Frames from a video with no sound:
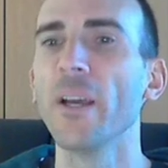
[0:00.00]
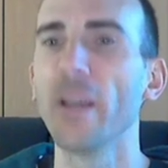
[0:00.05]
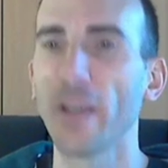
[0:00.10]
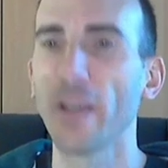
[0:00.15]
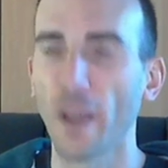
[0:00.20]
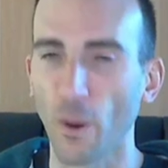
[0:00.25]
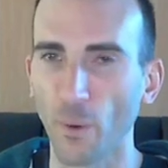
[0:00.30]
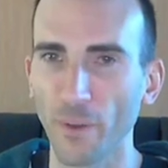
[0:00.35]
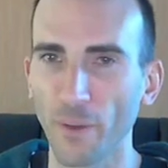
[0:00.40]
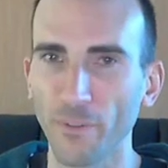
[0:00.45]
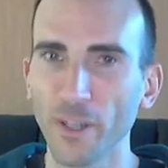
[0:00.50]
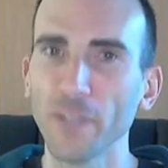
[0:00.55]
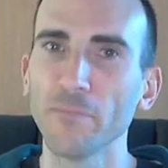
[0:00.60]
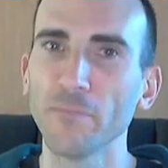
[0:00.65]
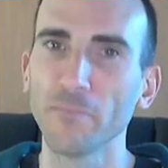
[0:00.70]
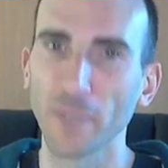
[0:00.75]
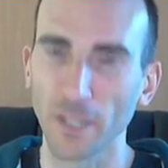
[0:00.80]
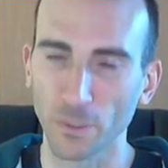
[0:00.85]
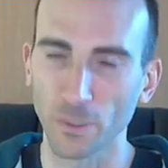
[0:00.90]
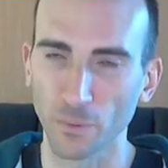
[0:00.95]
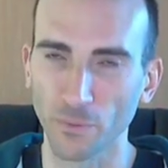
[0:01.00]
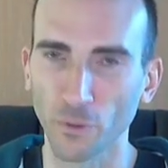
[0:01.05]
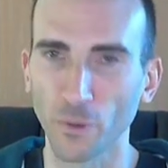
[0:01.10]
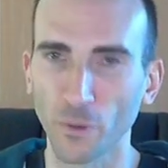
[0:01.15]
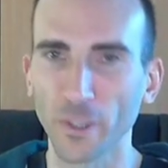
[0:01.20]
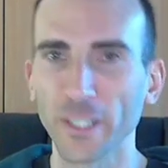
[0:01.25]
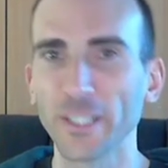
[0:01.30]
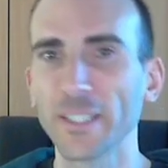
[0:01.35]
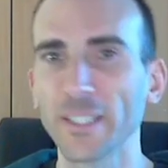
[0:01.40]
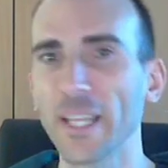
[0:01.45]
However, as we've
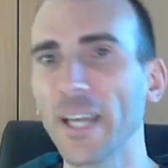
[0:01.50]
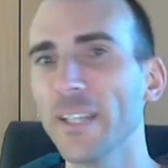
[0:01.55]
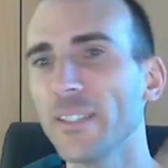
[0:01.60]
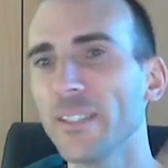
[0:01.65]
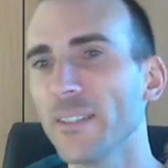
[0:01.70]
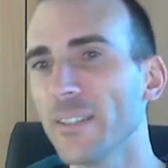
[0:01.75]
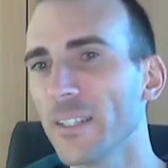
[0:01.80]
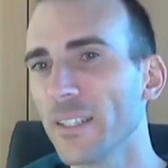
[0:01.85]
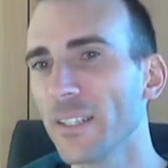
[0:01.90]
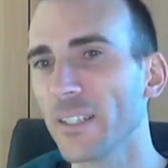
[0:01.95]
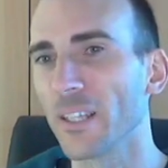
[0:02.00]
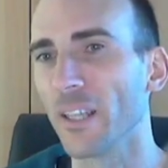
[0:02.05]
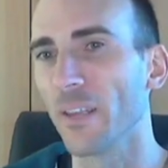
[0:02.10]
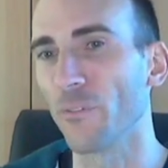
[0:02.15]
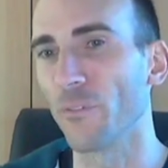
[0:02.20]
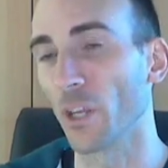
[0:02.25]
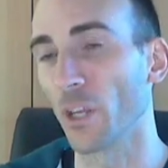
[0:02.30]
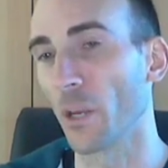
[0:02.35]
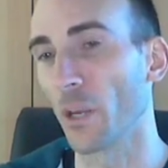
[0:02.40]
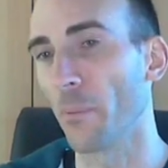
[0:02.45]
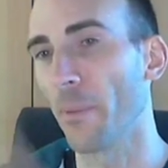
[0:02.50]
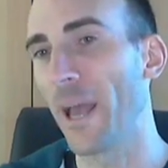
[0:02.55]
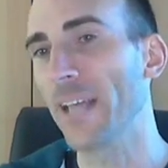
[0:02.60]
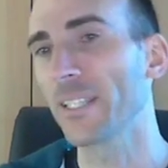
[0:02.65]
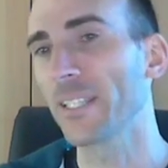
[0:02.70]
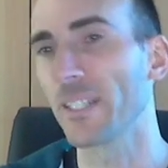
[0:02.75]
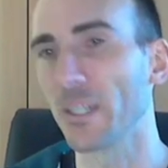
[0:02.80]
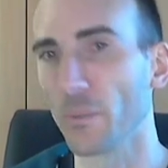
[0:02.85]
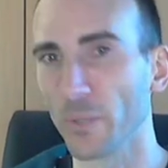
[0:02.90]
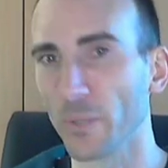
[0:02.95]
already said, if the
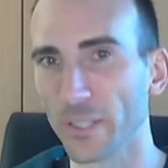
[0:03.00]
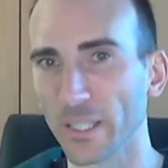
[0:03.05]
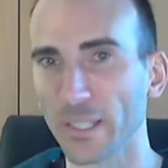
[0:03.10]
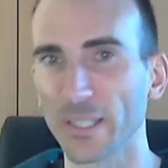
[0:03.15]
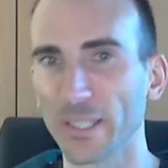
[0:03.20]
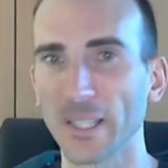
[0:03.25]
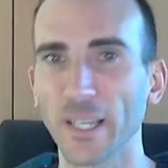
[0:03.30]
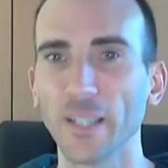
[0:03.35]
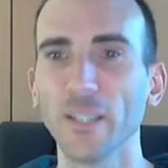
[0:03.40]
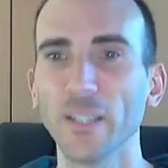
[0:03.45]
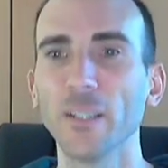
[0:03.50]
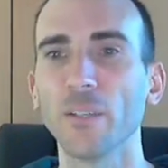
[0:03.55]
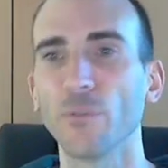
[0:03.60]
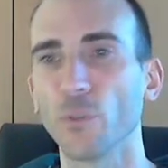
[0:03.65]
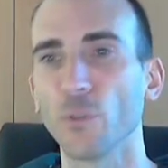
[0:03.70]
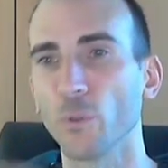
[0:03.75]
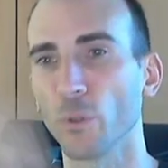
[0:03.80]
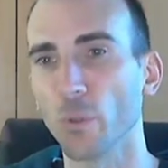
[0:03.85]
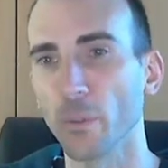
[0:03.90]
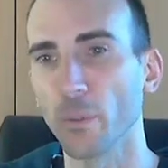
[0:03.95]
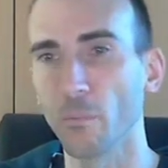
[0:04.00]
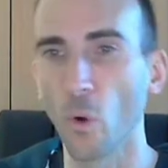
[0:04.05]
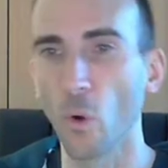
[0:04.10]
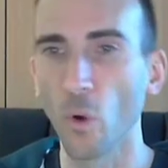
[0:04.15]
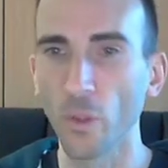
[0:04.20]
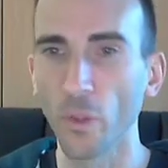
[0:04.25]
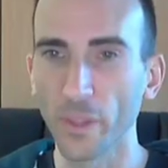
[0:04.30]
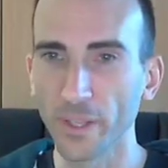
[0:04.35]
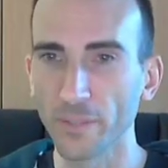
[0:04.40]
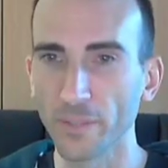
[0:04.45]
capacity was exceeded, if you were doing
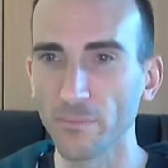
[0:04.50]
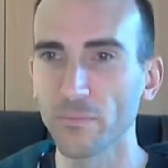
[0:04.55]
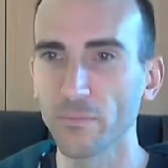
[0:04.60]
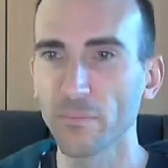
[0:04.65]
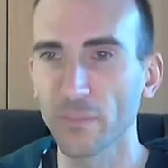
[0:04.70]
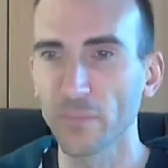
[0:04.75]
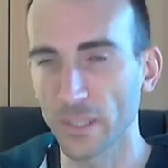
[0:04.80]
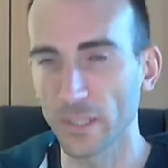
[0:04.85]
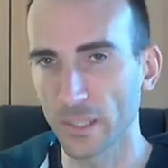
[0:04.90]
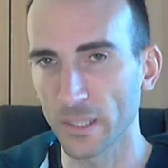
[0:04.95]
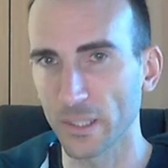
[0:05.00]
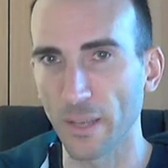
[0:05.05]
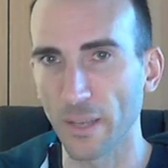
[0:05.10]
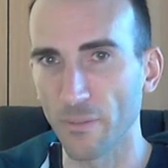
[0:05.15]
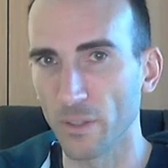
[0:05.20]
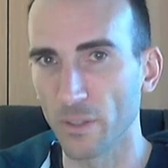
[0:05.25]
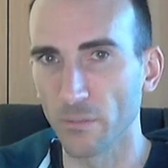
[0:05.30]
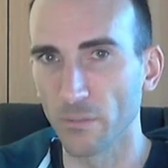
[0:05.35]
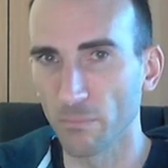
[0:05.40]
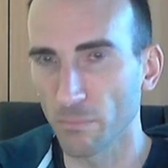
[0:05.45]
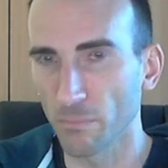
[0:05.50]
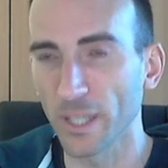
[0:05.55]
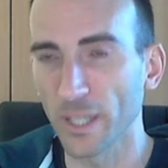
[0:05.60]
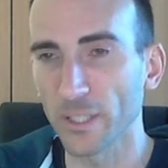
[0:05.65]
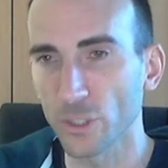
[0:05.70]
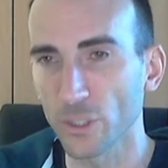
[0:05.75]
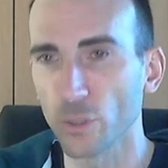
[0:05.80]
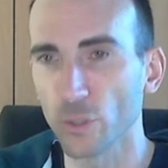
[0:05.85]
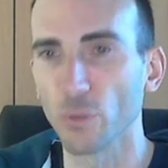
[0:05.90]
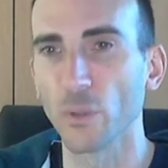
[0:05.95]
more than 7
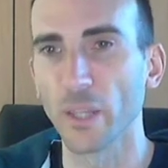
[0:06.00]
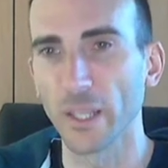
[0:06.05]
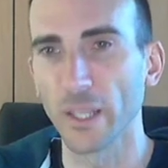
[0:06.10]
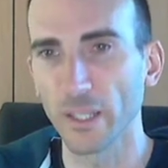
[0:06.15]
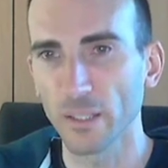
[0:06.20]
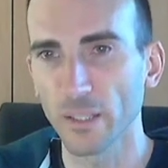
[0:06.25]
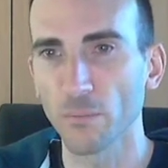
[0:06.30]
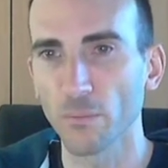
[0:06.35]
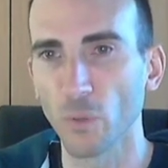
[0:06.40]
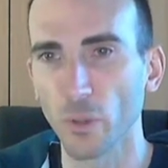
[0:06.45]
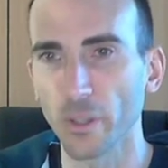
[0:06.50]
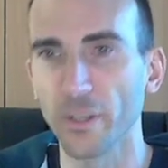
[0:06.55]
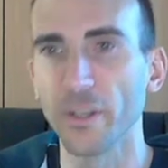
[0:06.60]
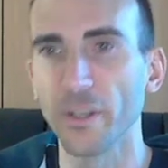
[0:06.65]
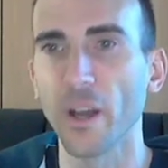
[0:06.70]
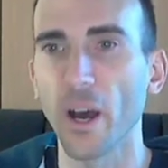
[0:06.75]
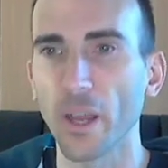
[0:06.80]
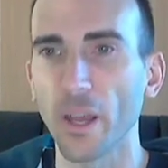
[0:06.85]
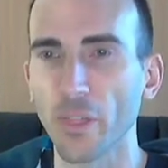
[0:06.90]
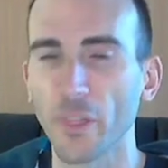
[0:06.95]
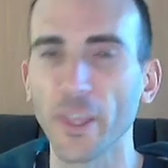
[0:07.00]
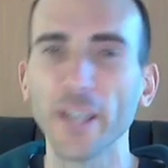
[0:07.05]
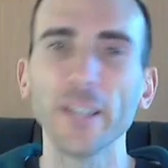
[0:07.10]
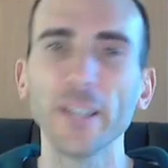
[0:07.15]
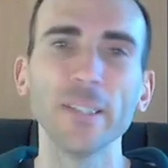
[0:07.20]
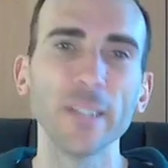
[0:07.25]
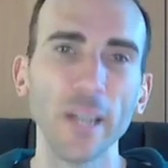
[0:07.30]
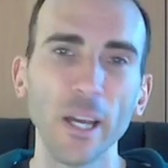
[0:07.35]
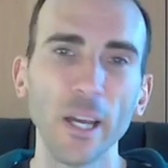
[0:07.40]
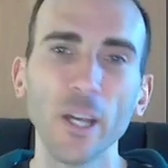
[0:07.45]
plus 2 things, more than 9
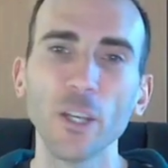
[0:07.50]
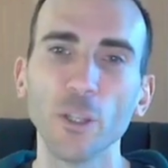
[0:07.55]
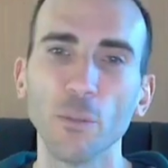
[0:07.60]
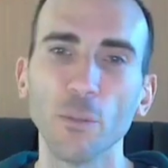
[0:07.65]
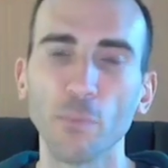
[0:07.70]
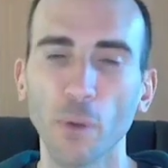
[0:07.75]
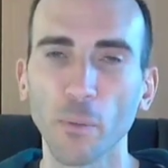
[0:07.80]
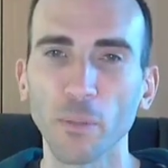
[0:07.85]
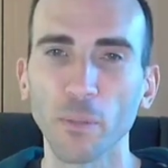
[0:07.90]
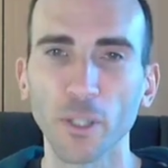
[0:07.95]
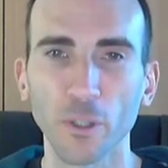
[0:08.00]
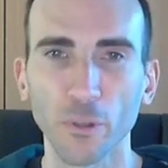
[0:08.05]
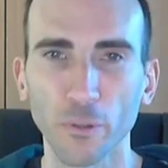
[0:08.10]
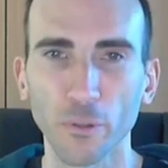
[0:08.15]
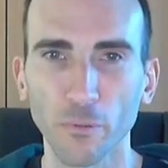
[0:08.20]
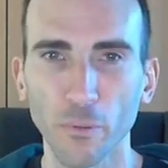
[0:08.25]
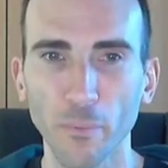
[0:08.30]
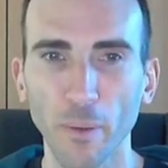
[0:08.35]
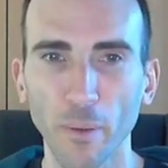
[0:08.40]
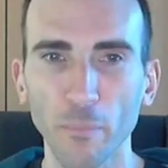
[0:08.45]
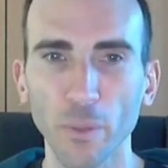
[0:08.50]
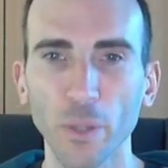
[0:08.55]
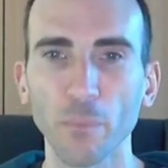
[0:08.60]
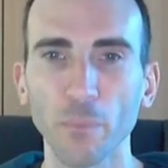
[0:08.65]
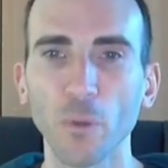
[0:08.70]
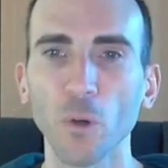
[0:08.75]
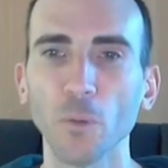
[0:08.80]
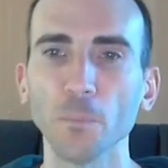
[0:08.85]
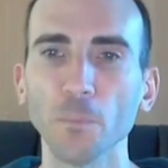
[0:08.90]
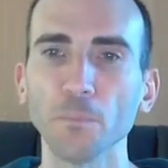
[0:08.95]
things, you probably couldn't remember them
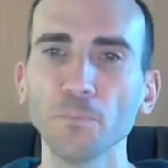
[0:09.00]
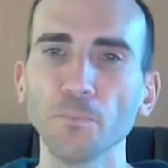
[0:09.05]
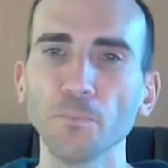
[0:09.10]
all.